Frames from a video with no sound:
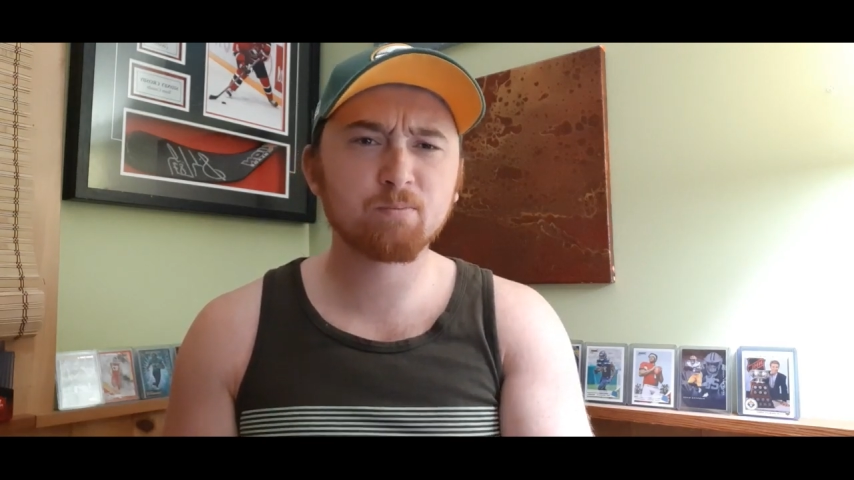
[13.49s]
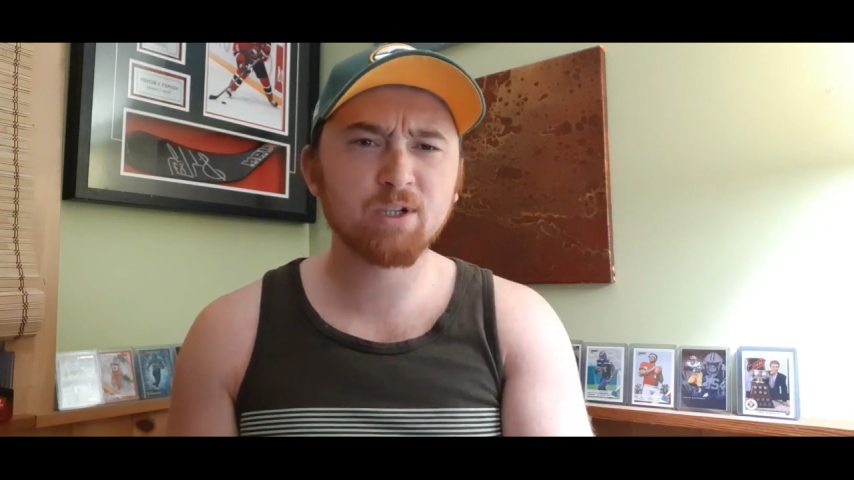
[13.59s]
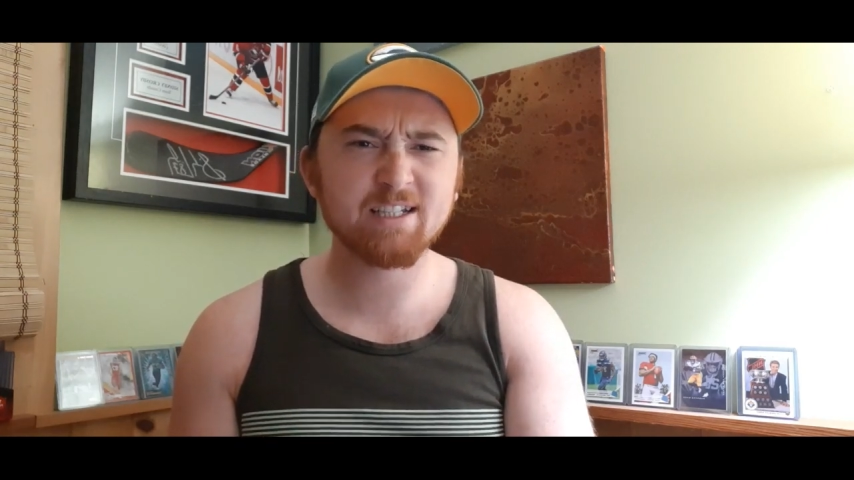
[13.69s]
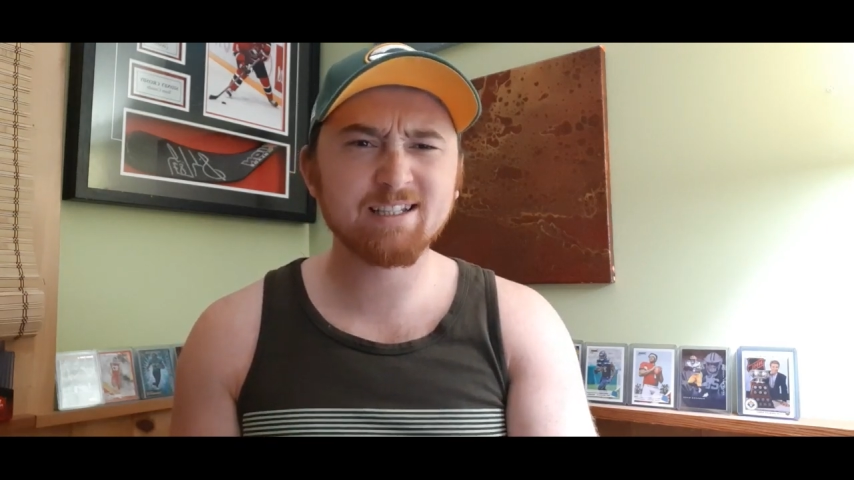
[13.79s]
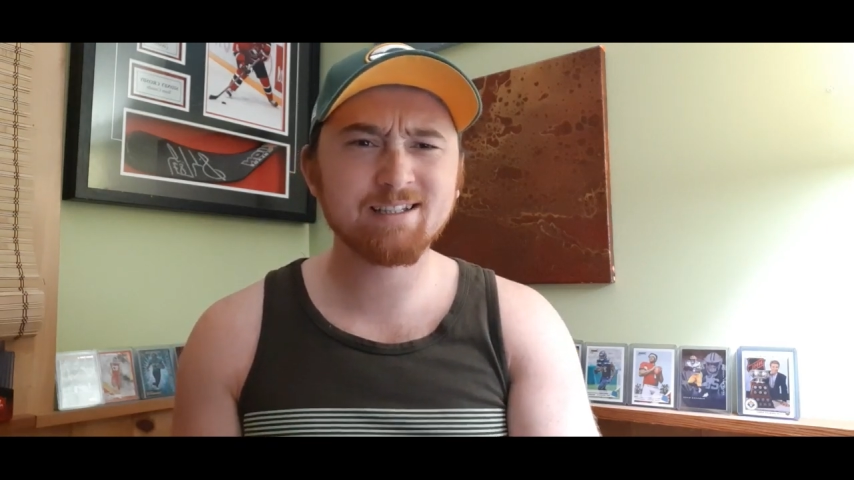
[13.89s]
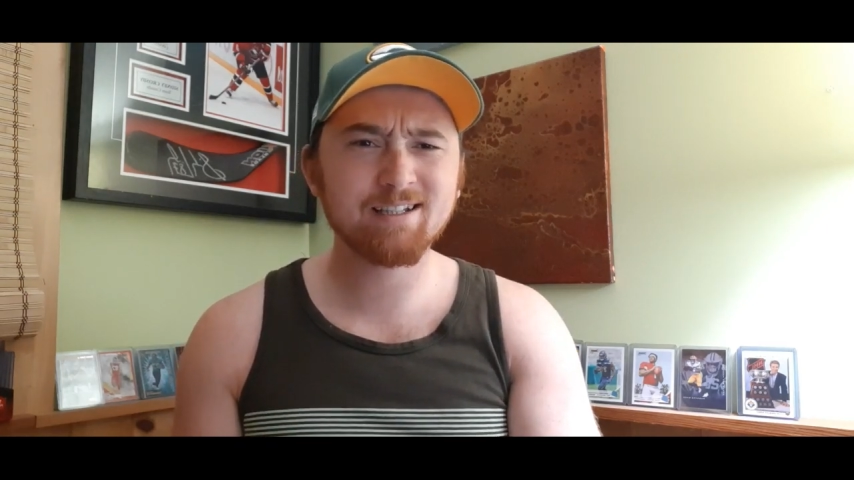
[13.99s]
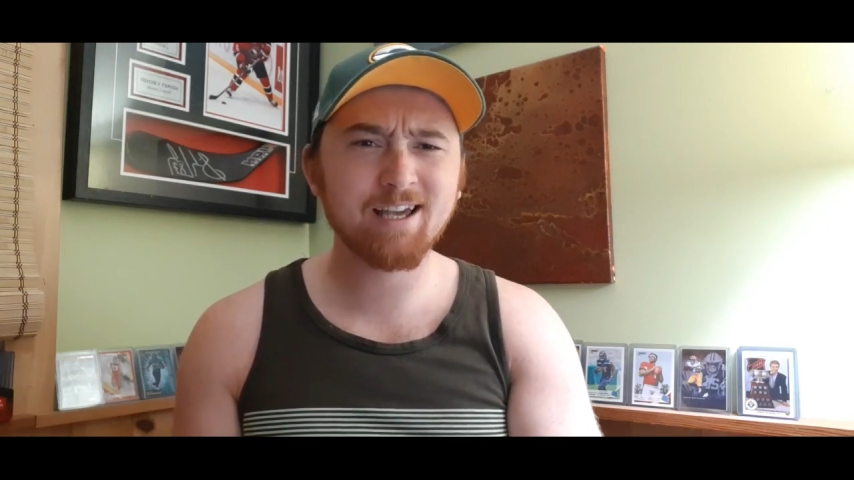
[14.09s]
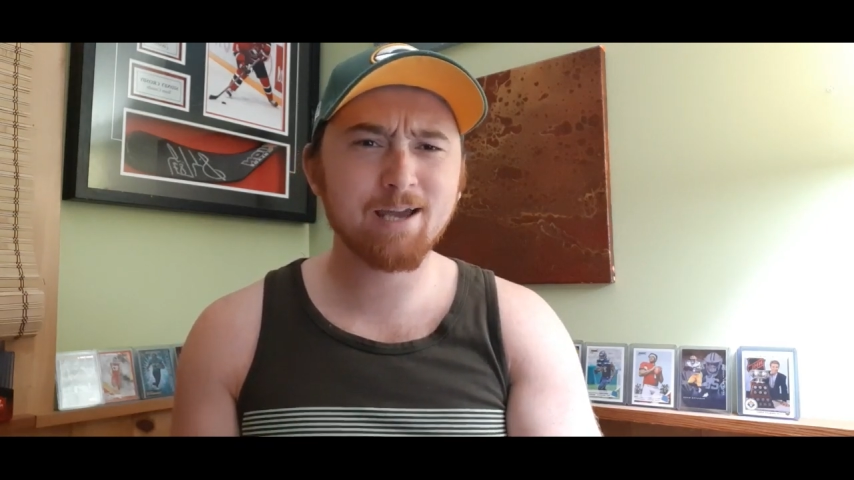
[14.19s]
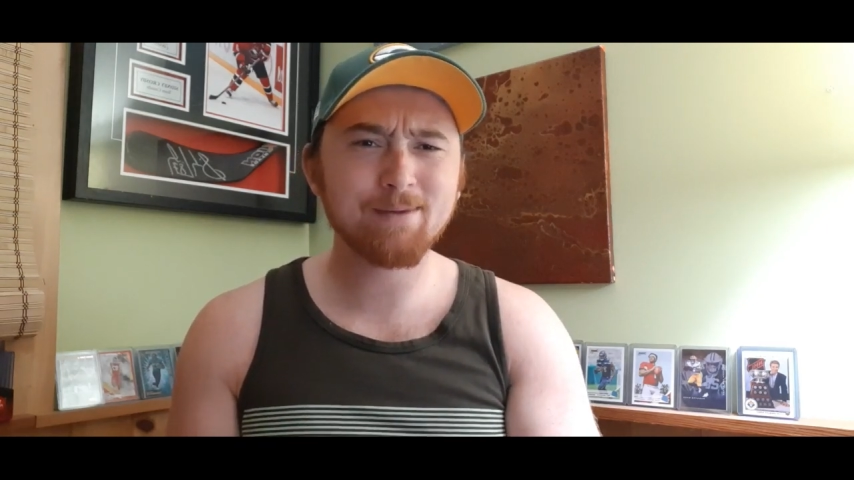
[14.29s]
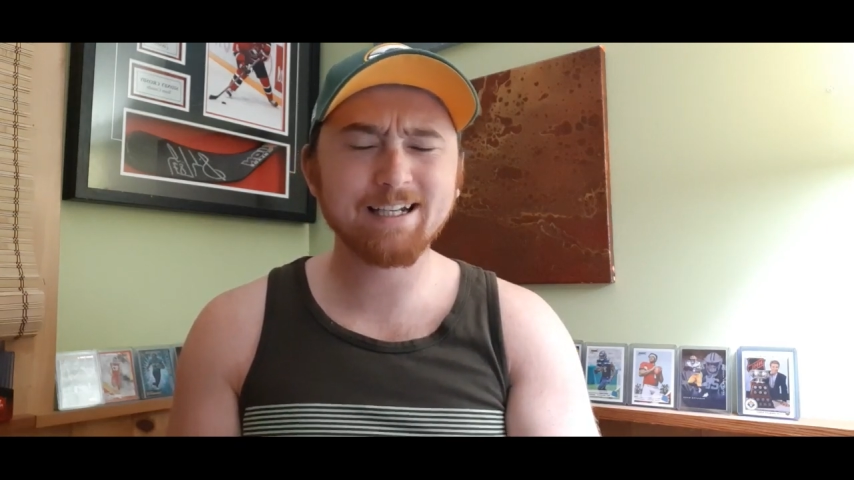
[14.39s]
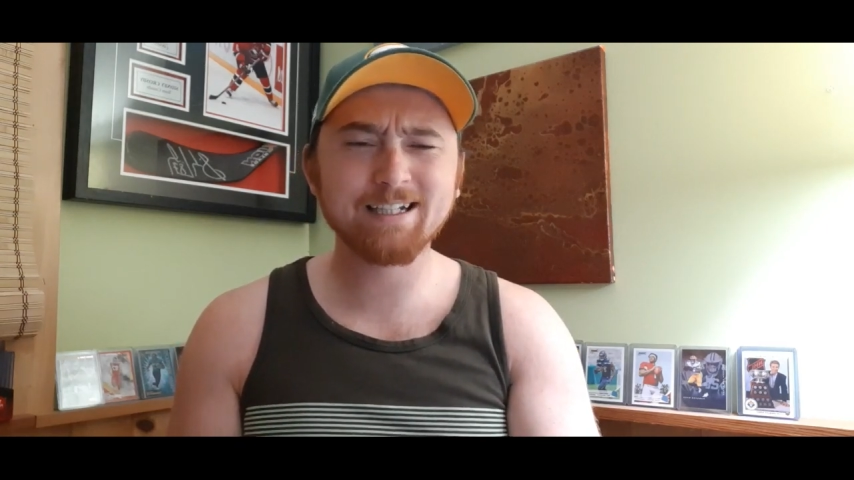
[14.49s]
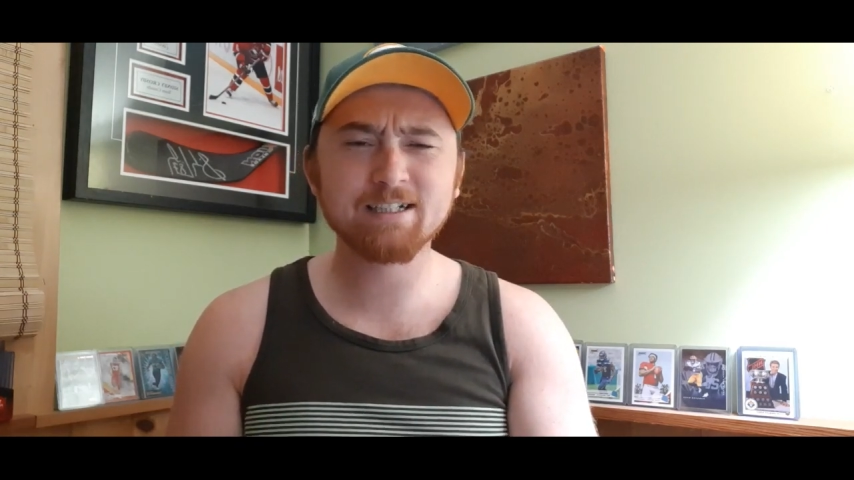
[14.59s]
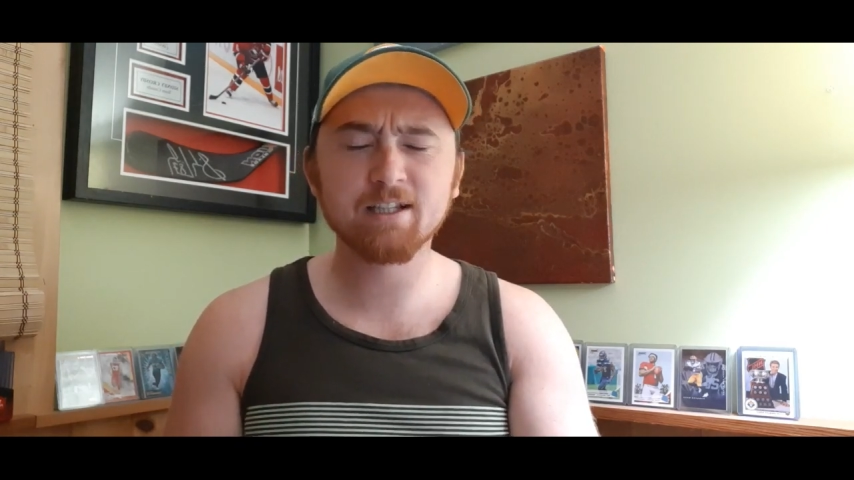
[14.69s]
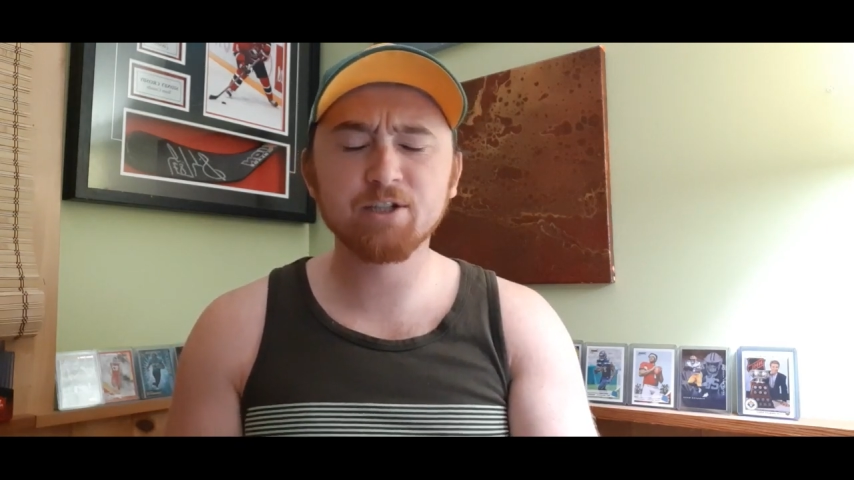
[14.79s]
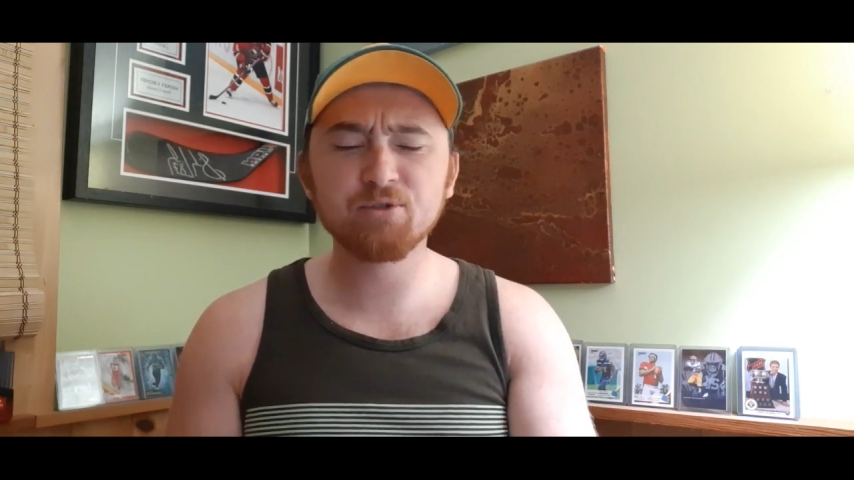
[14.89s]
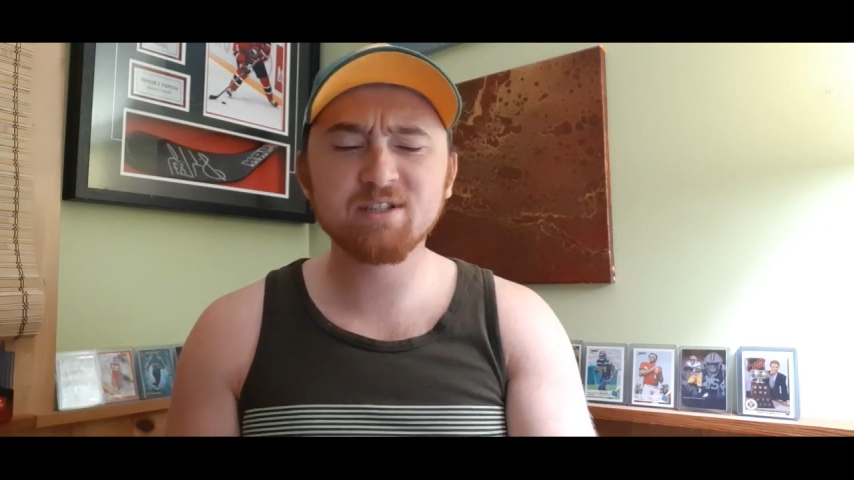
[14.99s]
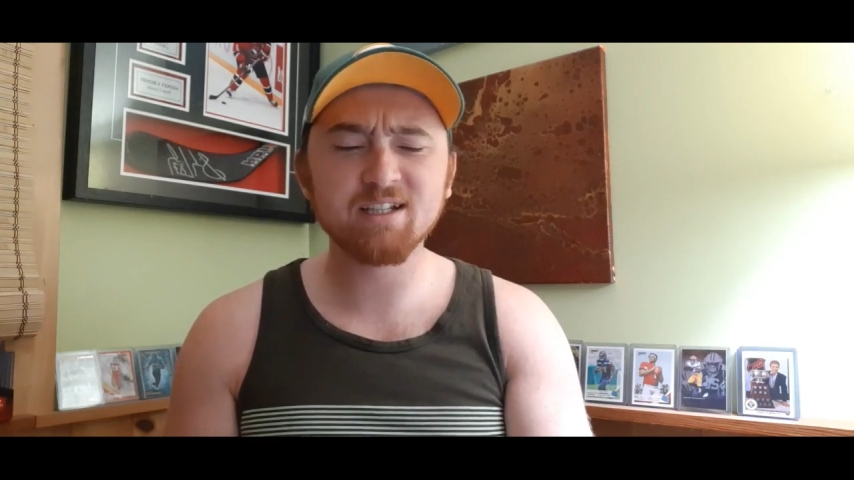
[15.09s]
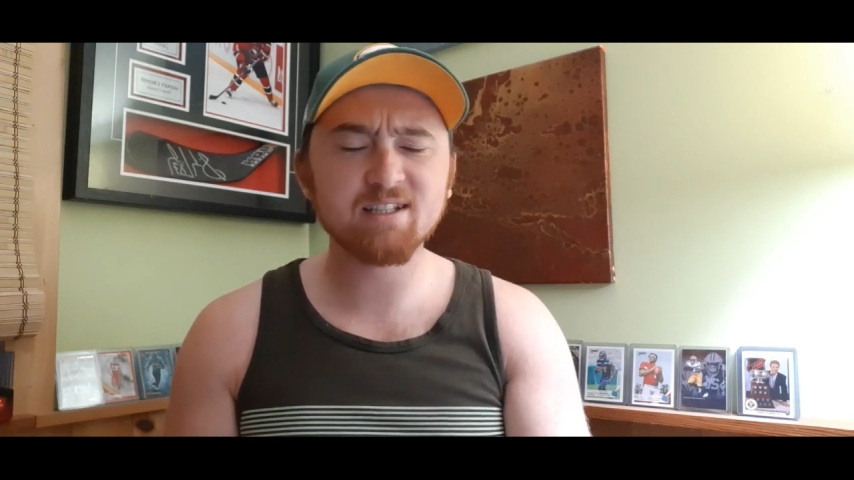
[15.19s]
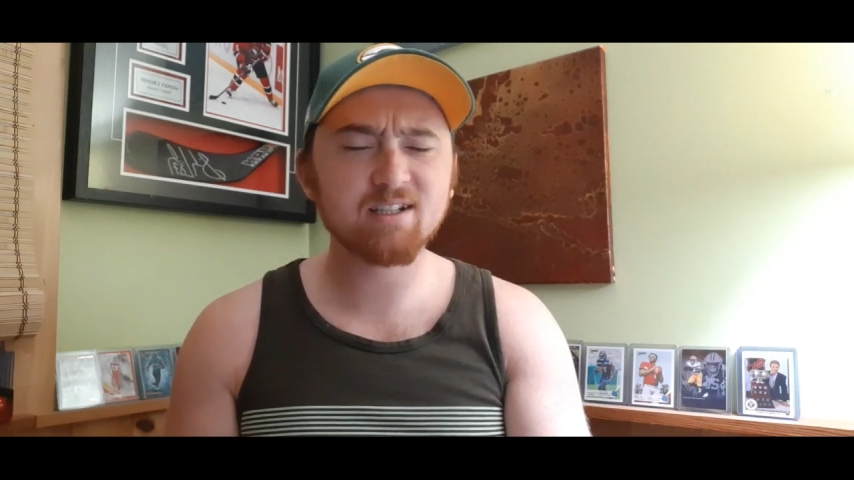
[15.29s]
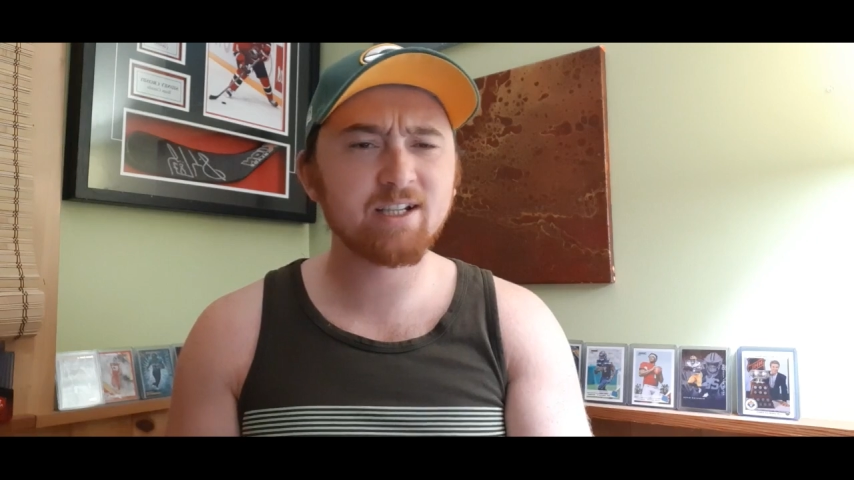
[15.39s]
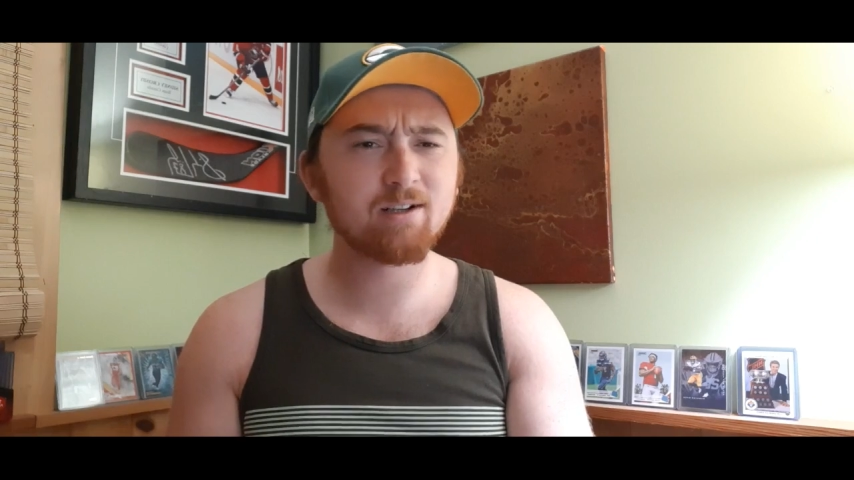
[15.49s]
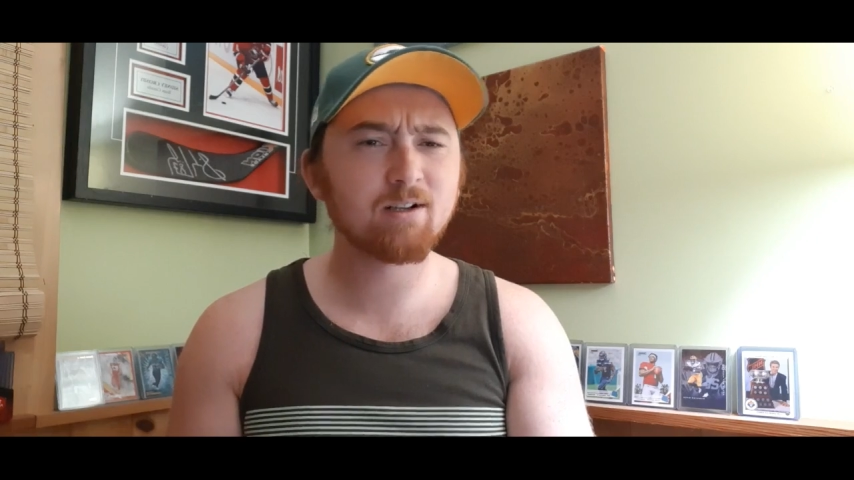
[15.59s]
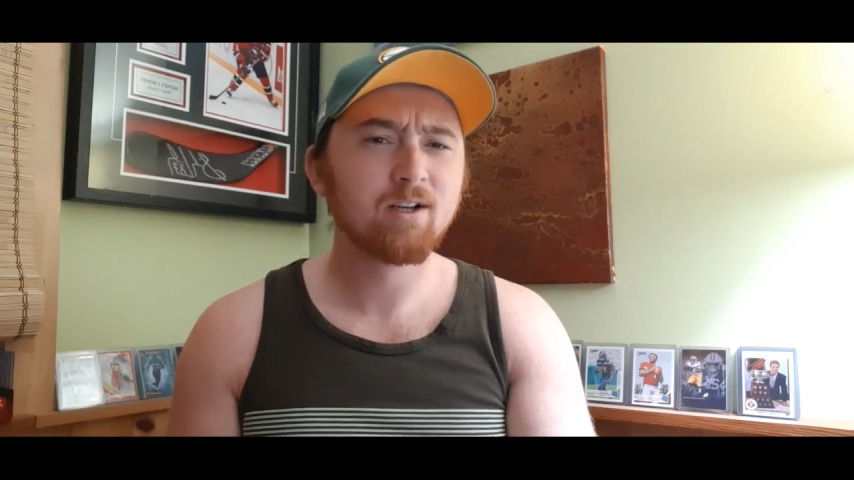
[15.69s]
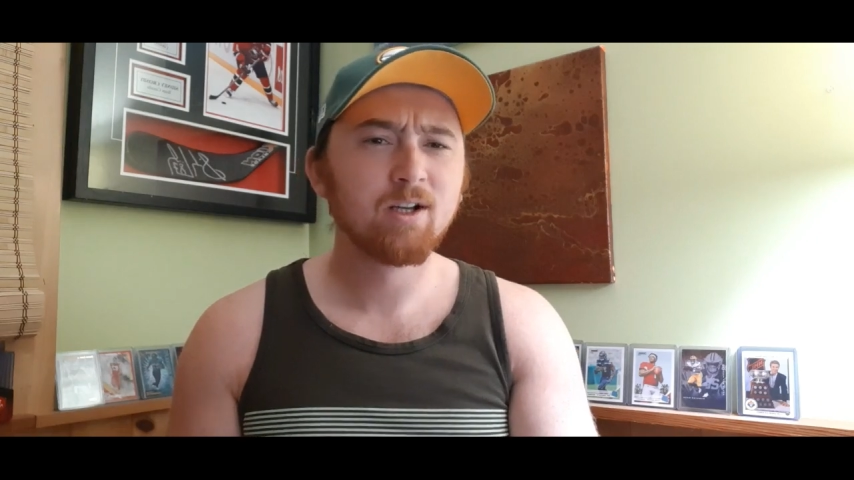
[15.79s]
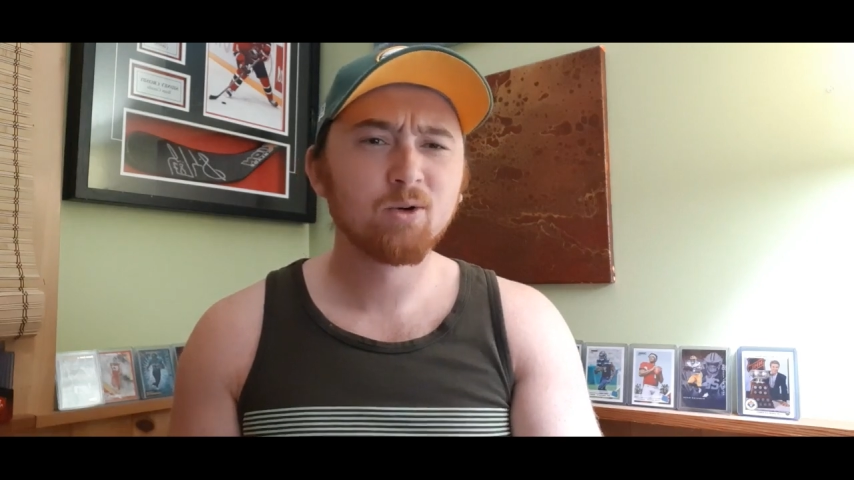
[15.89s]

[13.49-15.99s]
preseason game heading into the new season here.